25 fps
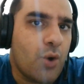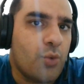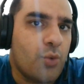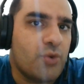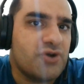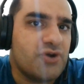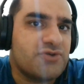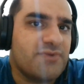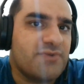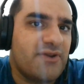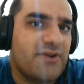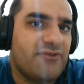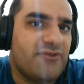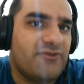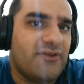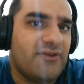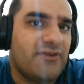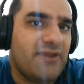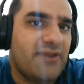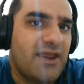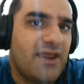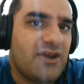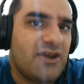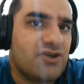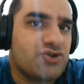which means the
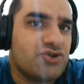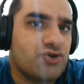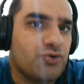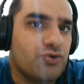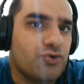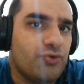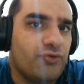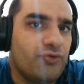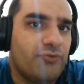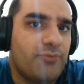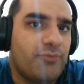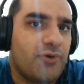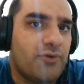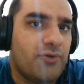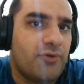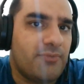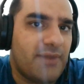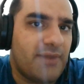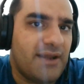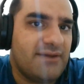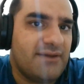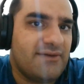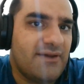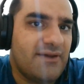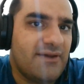net joules per
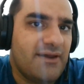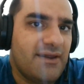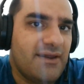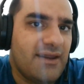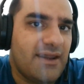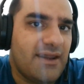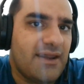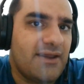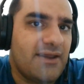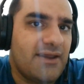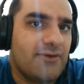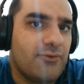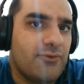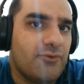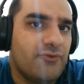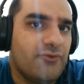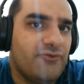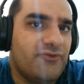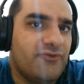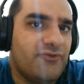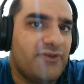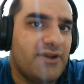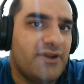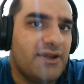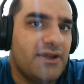meter
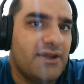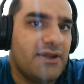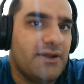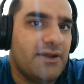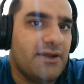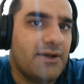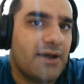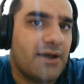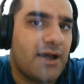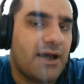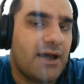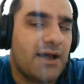equals the